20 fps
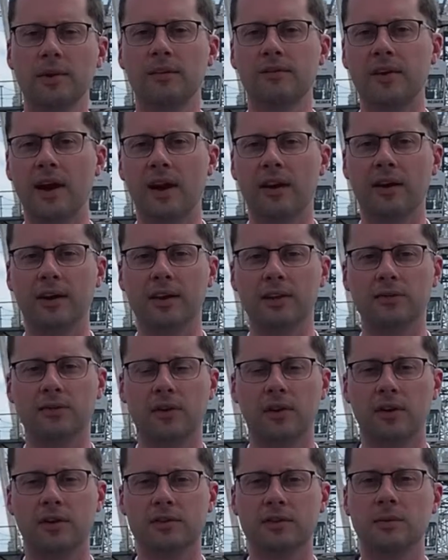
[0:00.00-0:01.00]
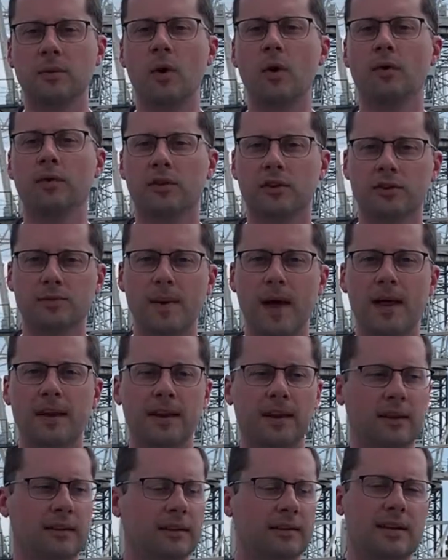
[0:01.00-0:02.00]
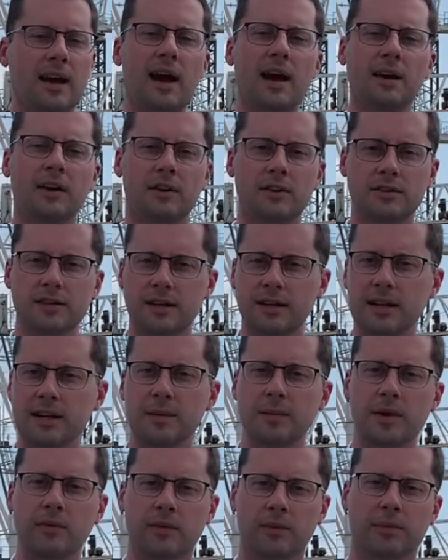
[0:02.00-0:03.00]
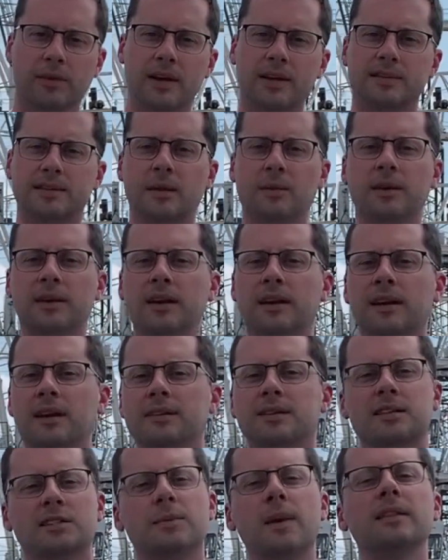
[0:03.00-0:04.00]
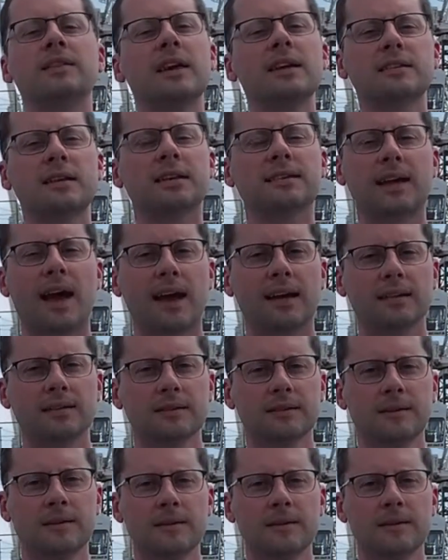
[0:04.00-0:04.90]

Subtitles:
bit of variance for some overspending, the tires that need to be replaced that we didn't anticipate, things like that.